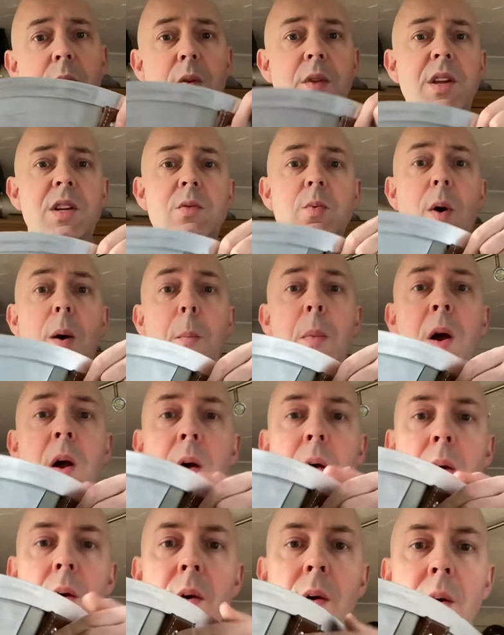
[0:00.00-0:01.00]
on this one,
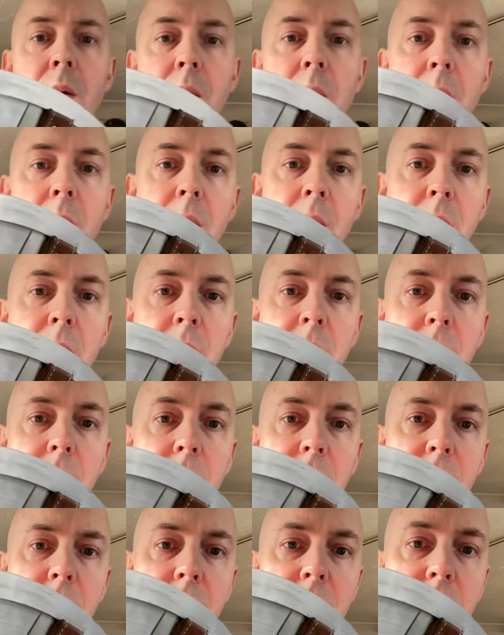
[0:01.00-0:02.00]

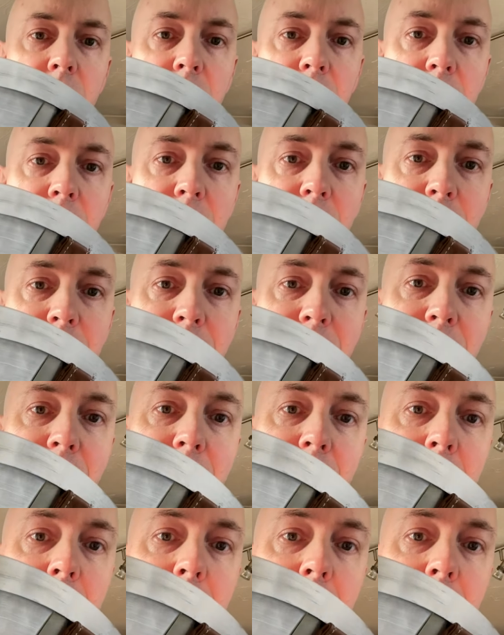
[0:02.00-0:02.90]
as you can see sitting there